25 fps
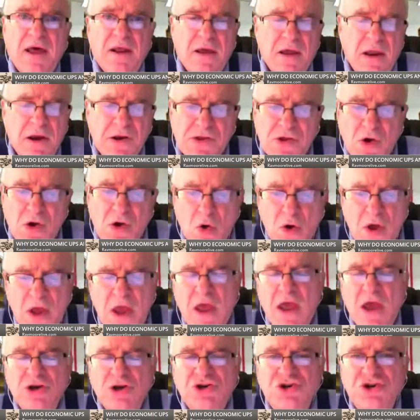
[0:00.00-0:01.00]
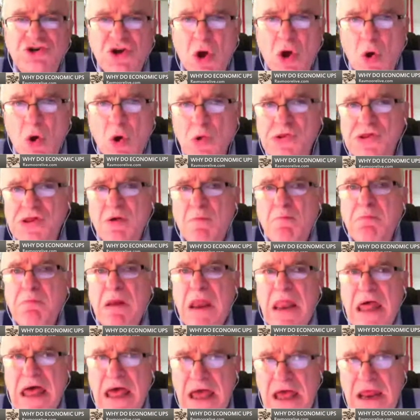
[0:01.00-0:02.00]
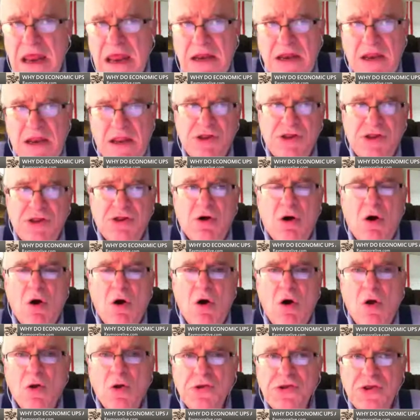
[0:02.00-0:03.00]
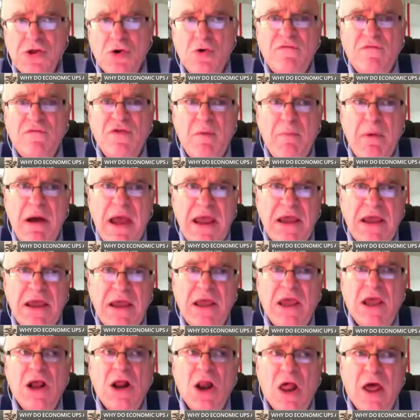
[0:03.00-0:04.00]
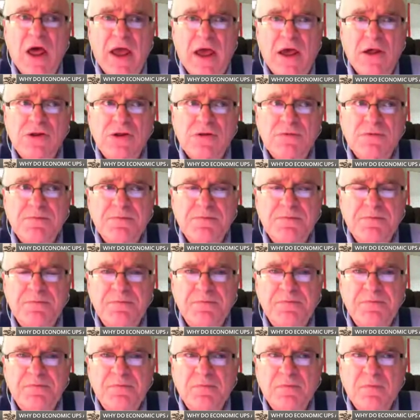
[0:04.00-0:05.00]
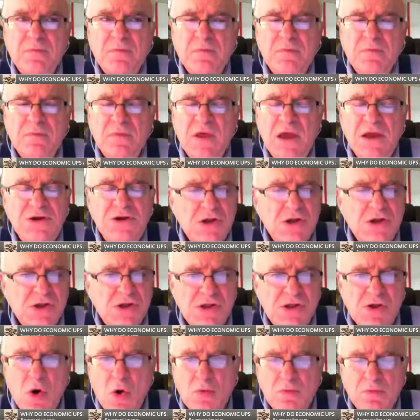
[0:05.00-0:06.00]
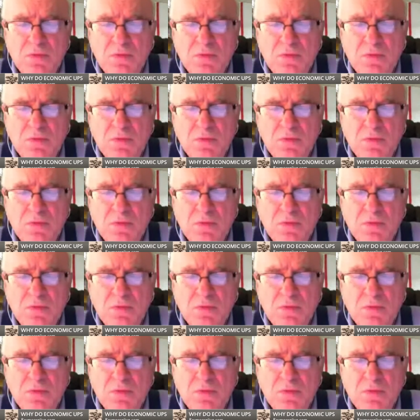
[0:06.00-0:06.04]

And so it shows the blindness also of the banking class. They just don't